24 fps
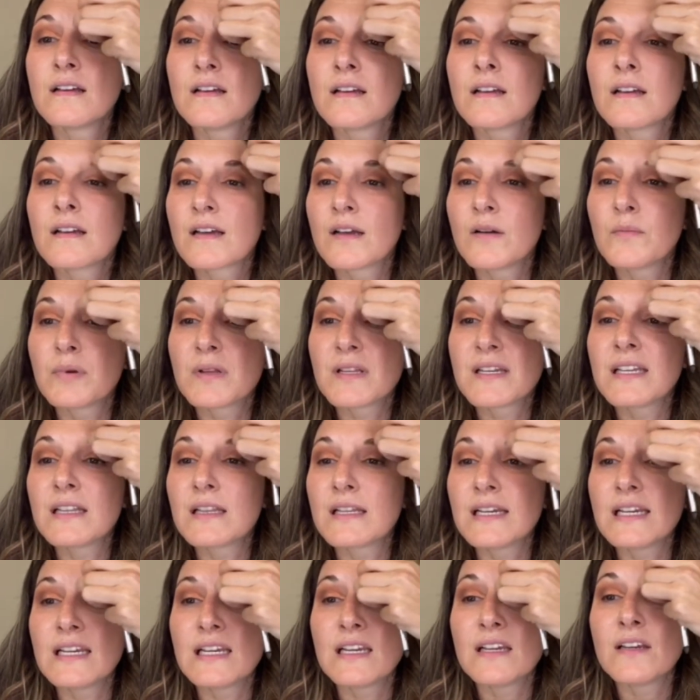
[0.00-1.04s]

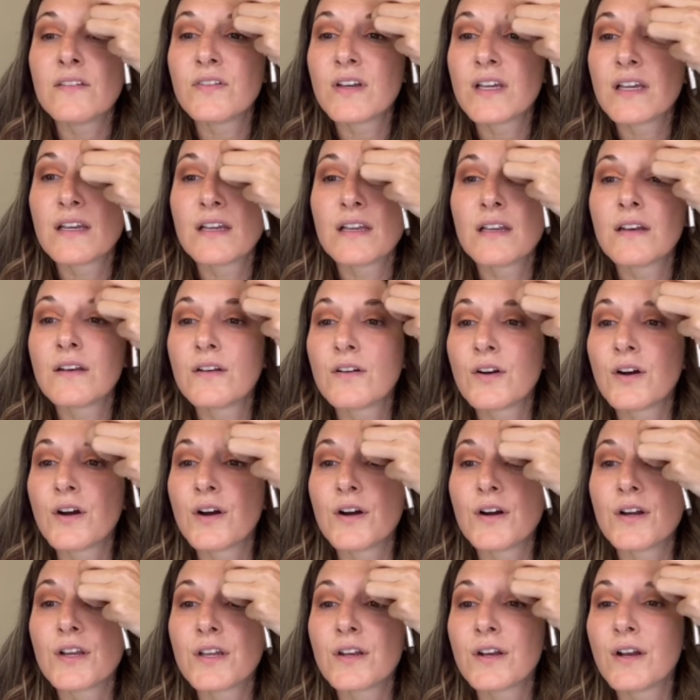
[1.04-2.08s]
completely even,
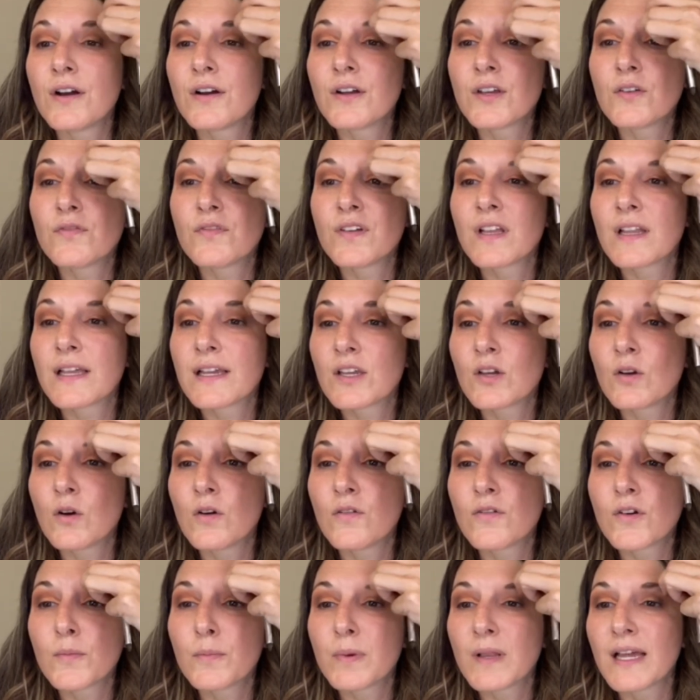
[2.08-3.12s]
or you feel like you
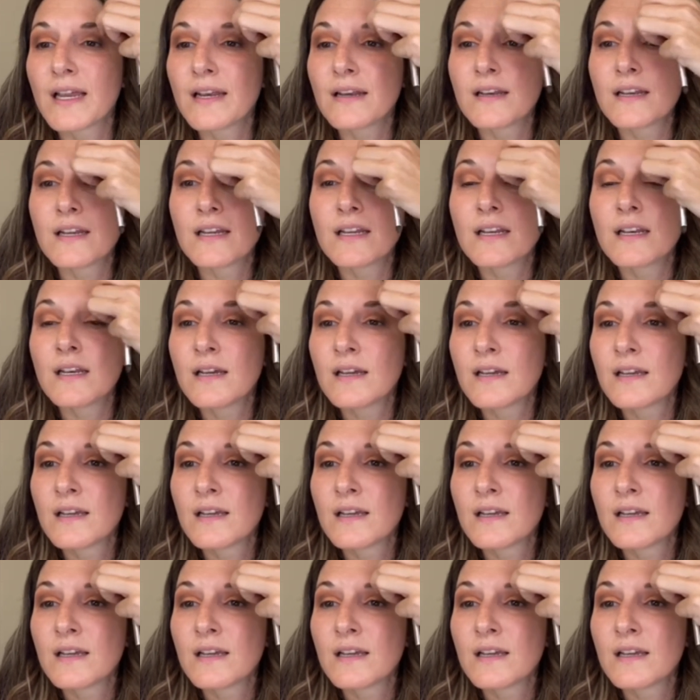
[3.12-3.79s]
over blended, you